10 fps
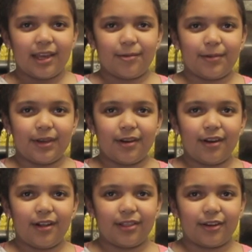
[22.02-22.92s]
And we are
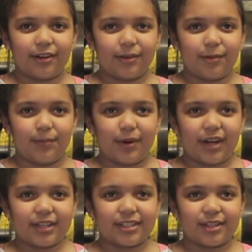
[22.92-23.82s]
all learning
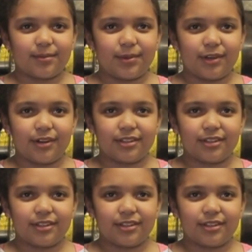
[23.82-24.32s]
robotics and computer